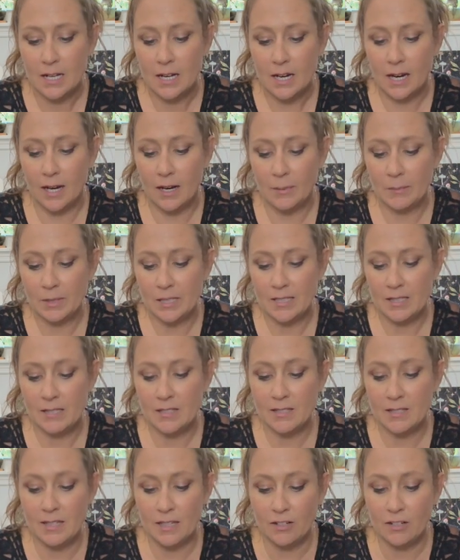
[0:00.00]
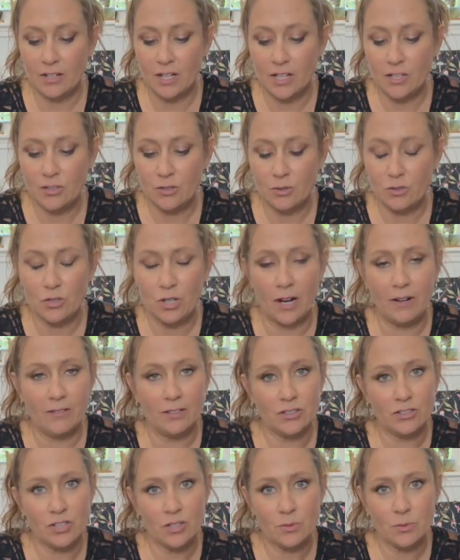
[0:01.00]
because this is international travel
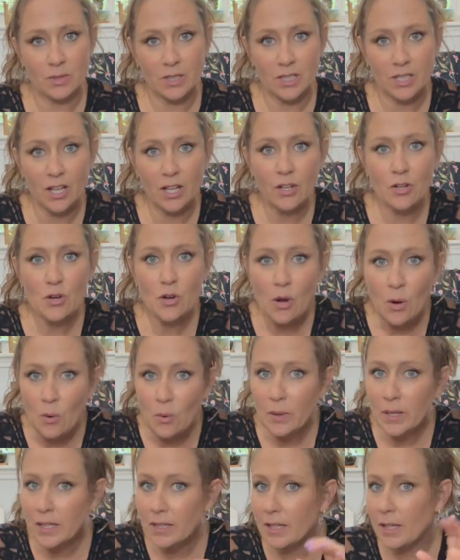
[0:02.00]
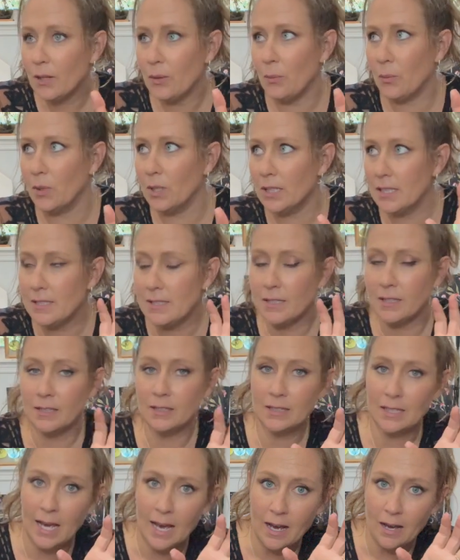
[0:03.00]
and just really not knowing what's
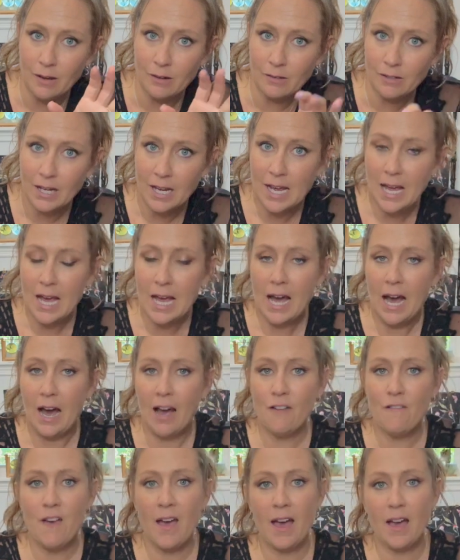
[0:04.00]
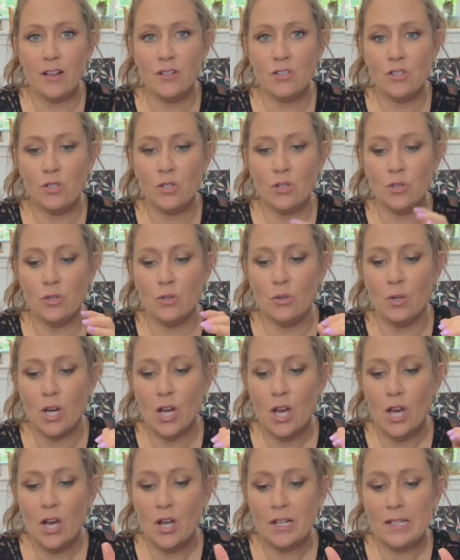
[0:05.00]
allowed. I've had to
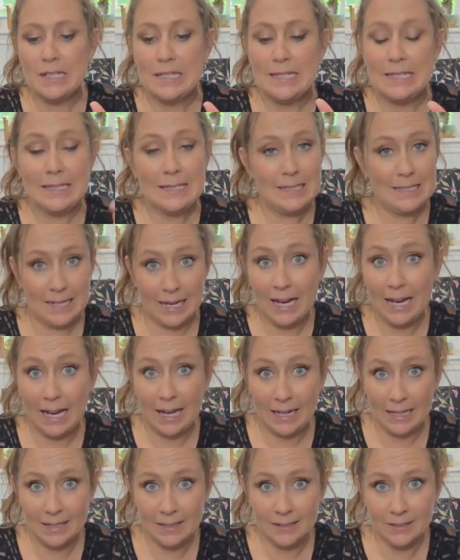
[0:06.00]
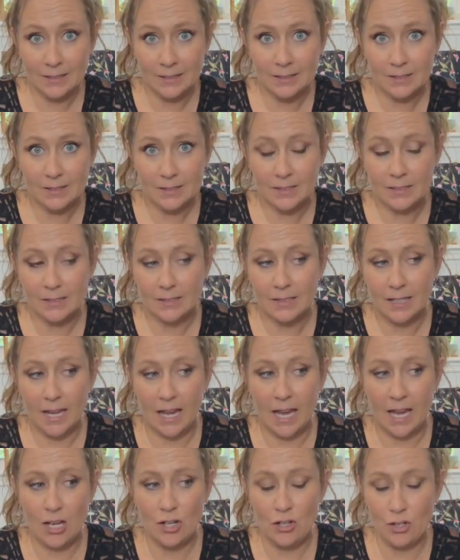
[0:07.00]
design
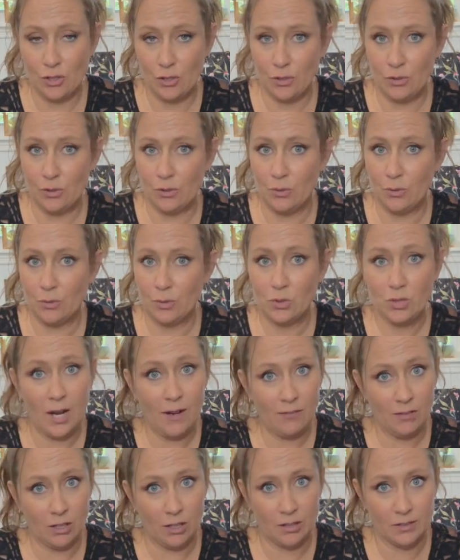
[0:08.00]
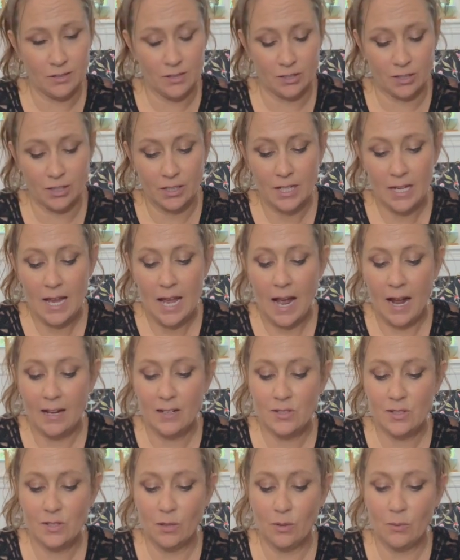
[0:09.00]
a new travel altar. And
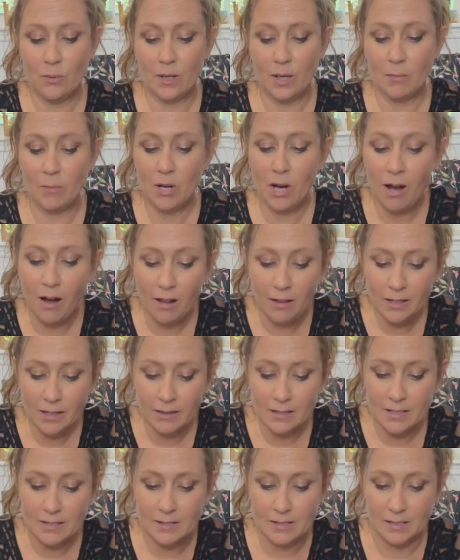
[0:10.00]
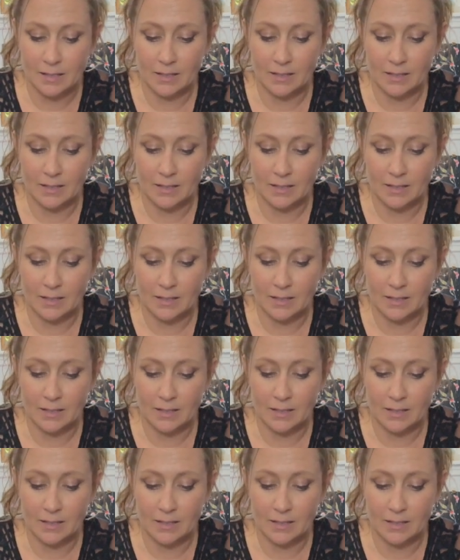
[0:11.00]
so what I'm calling this